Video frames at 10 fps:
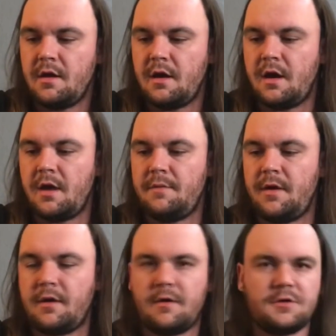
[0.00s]

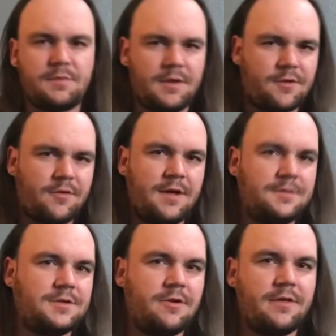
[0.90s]
It could also be
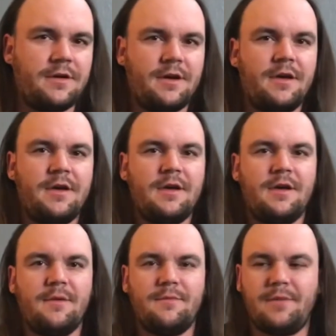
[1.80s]
cream soda,
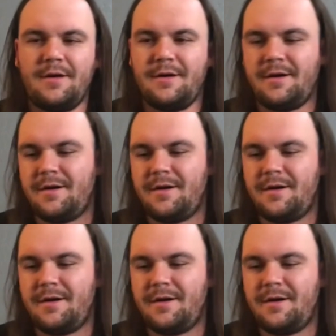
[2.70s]
but